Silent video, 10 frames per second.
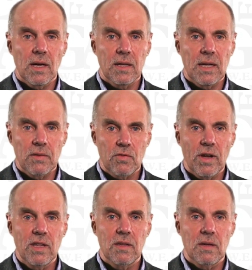and
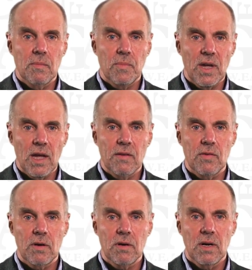undrained
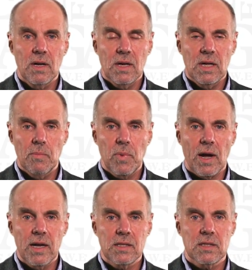behavior
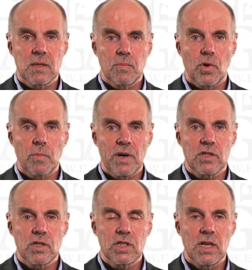implies pore
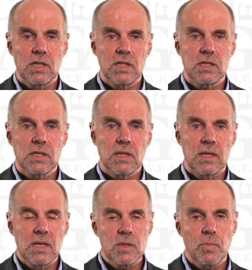pressure changes.
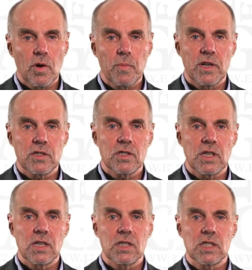And these pore pressure
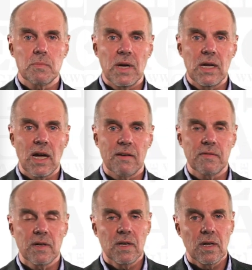changes may
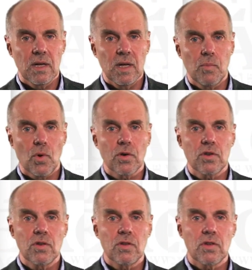have
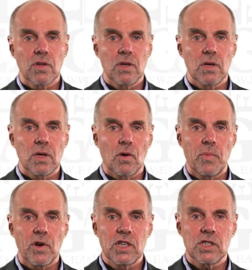important
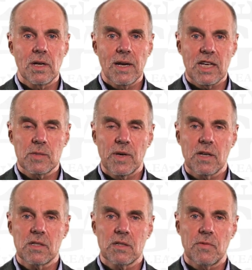operational
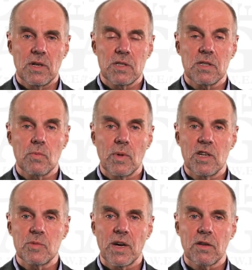aspects, for instance, with
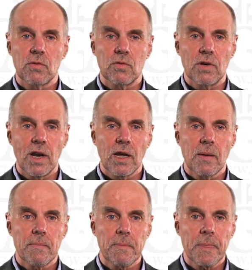respect to drilling.
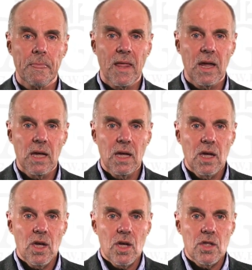
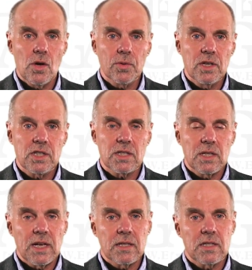Notice
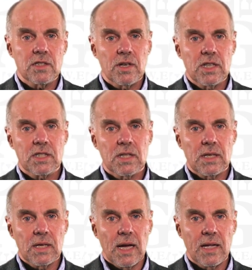that the stress
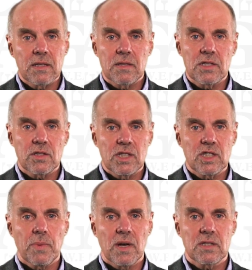and the
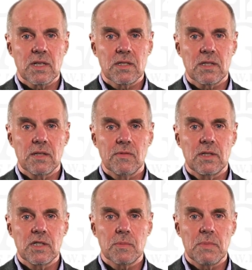stress path
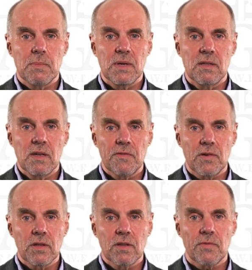sensitivities may be
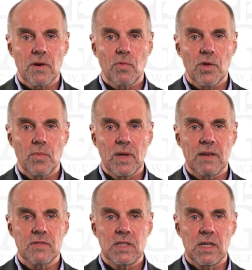different from what we
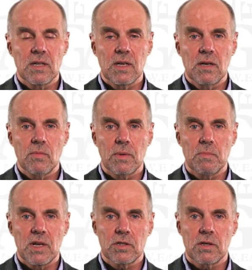have seen here,
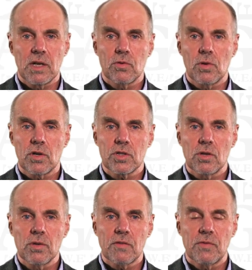measured at
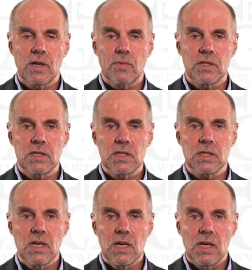ultrasonic
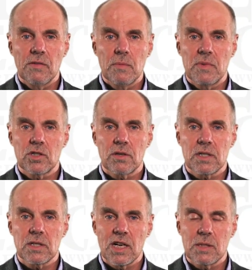frequencies, if we measure
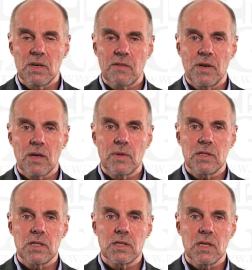at seismic
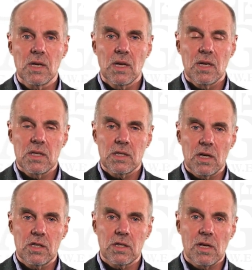frequencies.
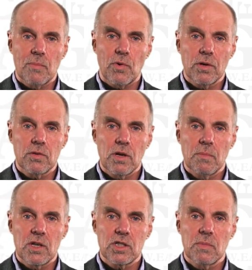Such laboratory
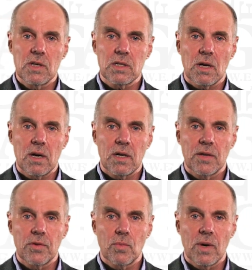measurements are
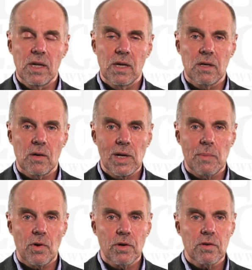underway in our
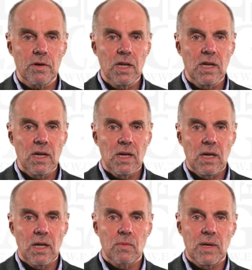laboratory,
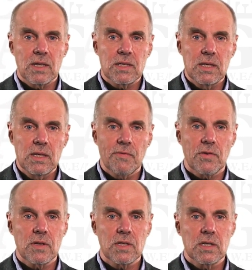and we can see
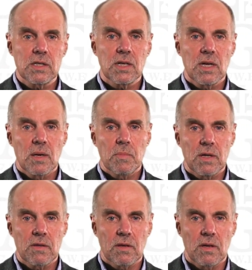differences,
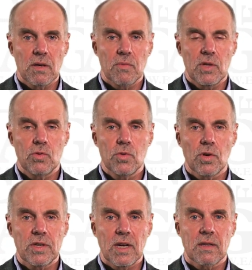but we do
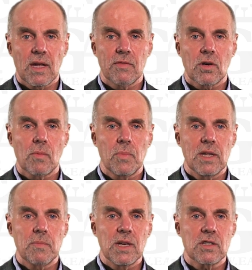not yet have the
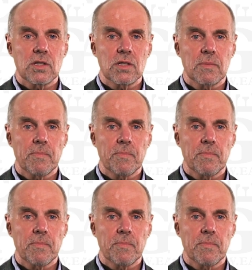complete picture.